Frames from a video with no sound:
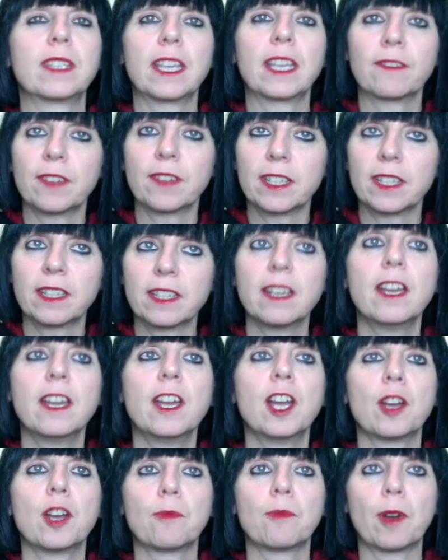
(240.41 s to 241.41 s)
giving
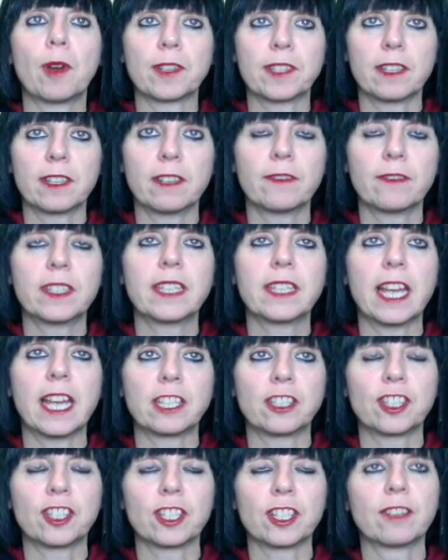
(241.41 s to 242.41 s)
positive
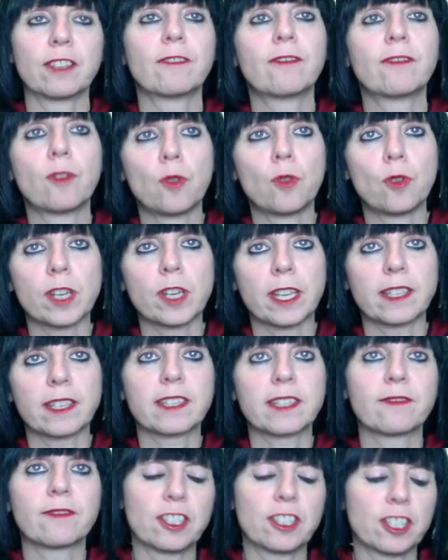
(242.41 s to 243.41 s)
attention and
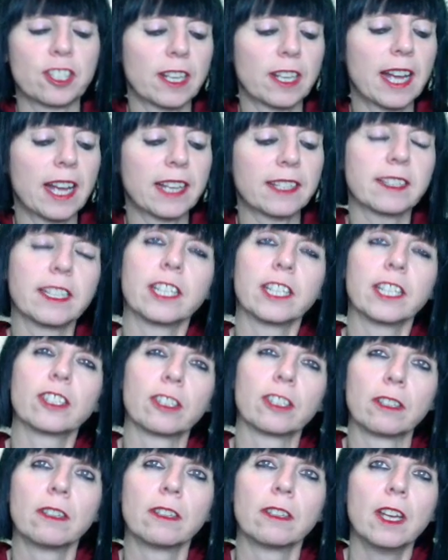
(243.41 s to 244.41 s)
focus,
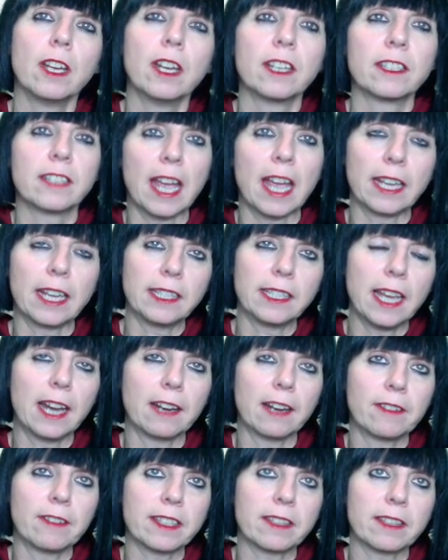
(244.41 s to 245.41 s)
visualization to any
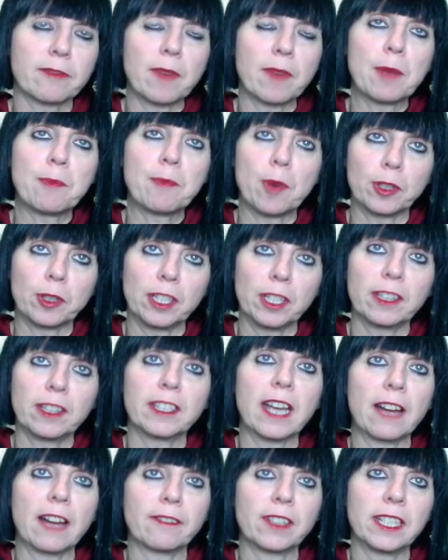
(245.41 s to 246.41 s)
areas of my body that
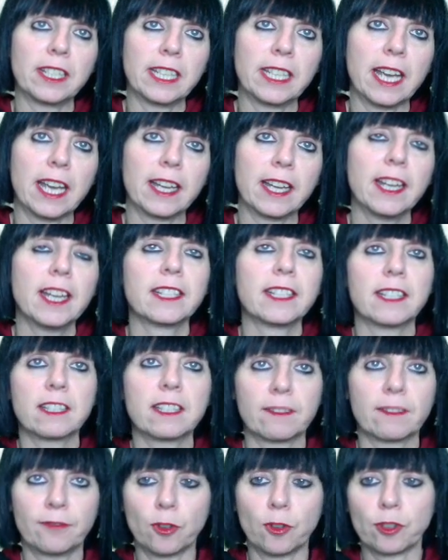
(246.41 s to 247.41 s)
have clear
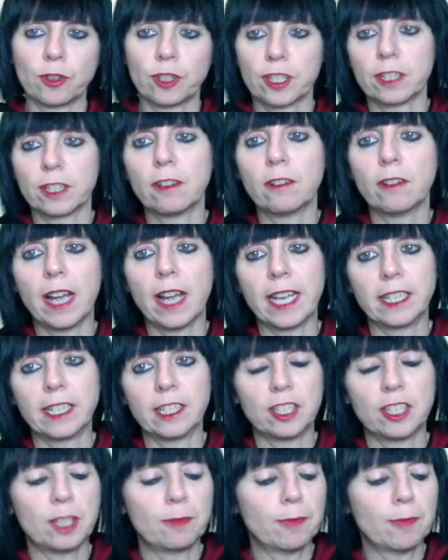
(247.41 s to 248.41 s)
dysfunction or
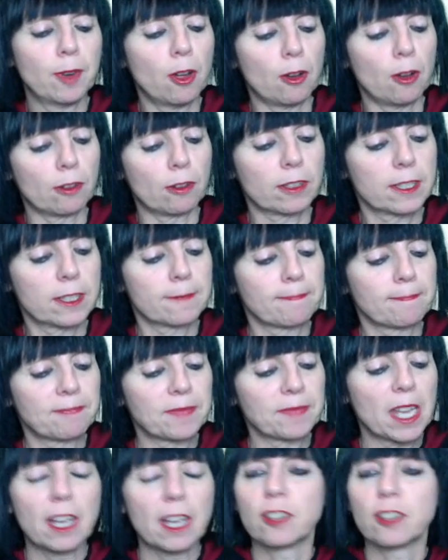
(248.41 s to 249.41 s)
energy blocks.
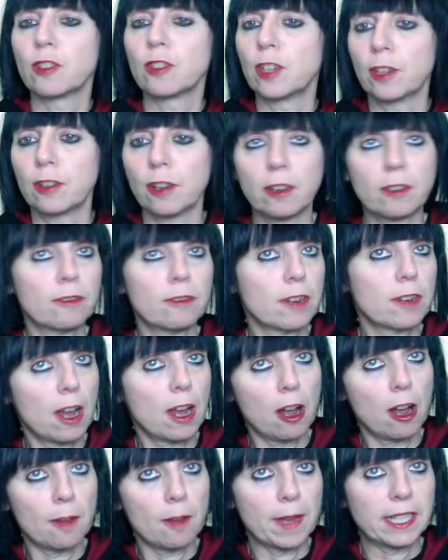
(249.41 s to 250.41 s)
So you're not going to
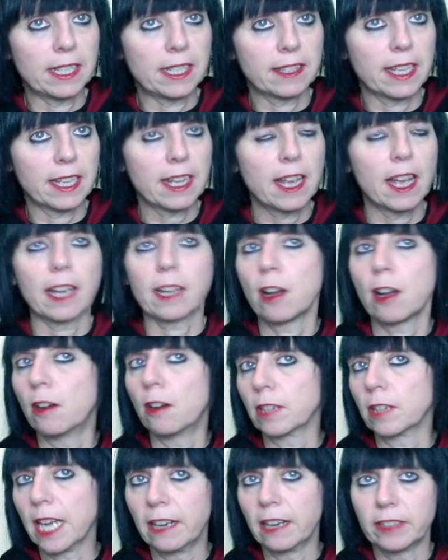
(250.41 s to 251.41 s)
harm anything. I
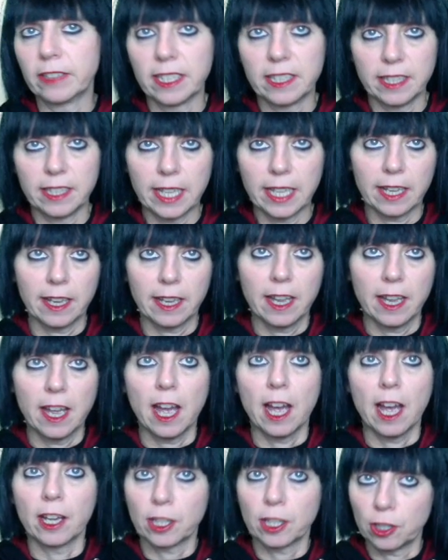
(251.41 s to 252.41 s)
can't guarantee
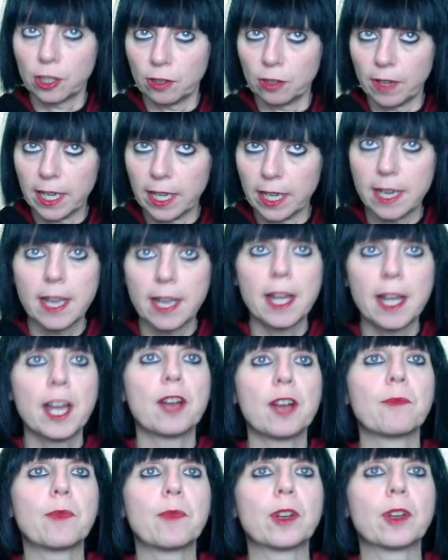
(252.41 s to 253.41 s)
a cure,
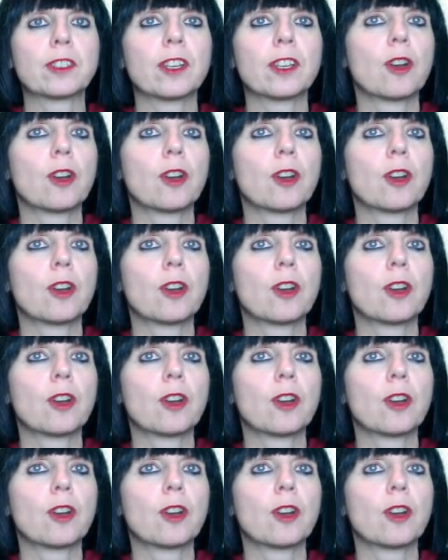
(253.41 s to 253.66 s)
but